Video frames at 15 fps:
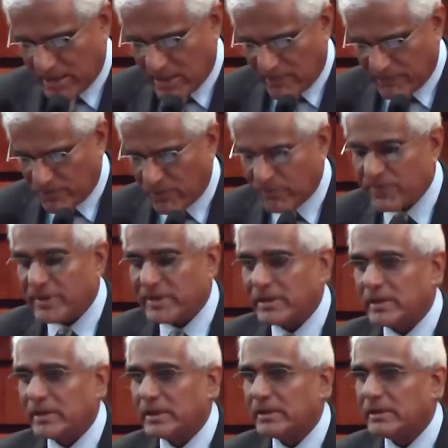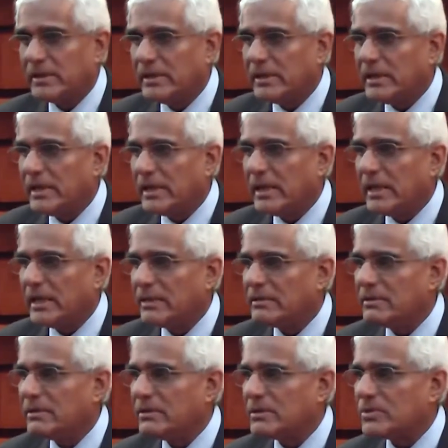Governor of the Year in
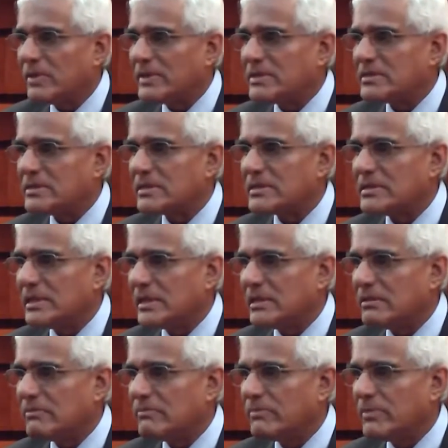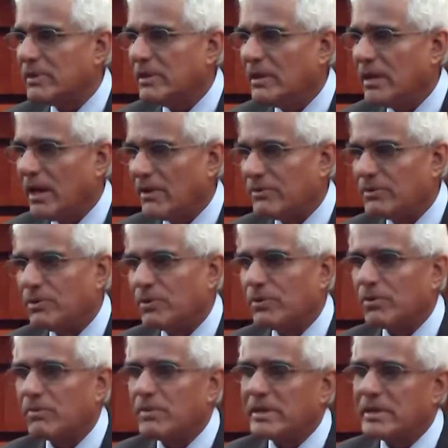2016. As you know,
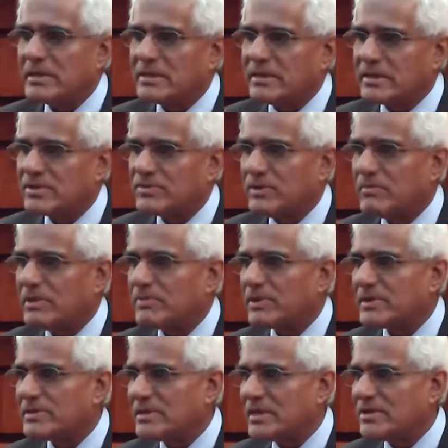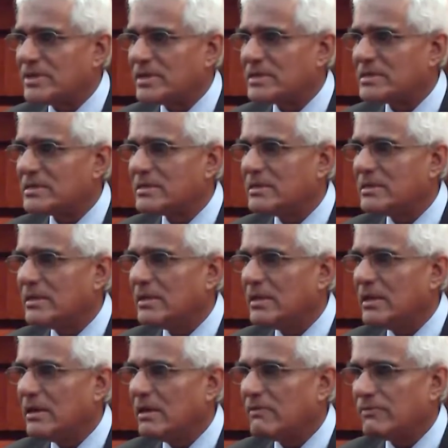Euromoney is an extremely prestigious
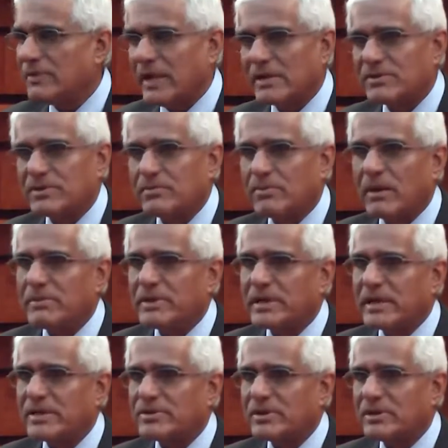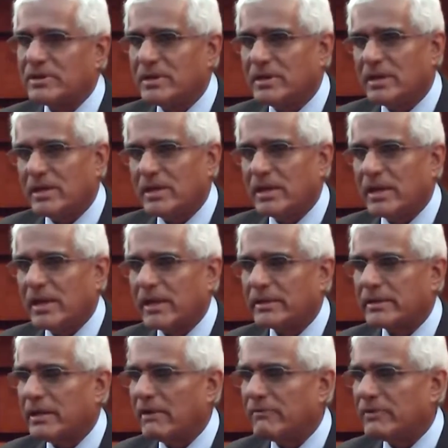financial publication,
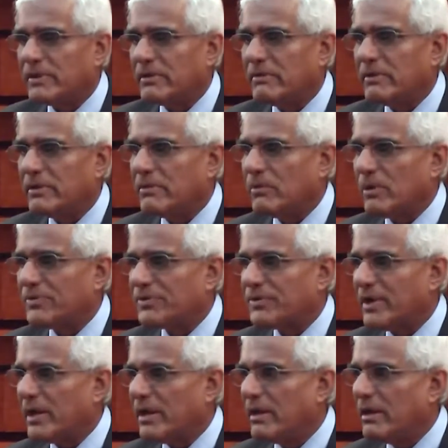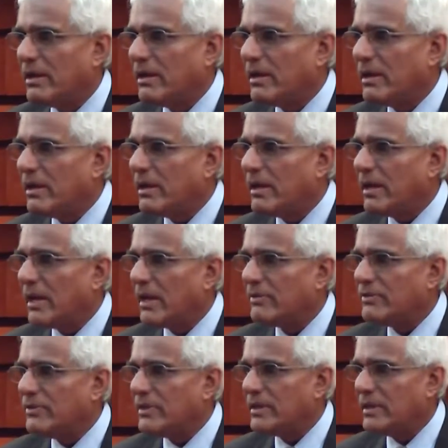and Governor Wathra
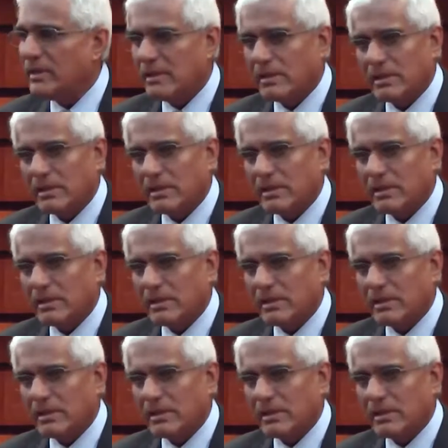had the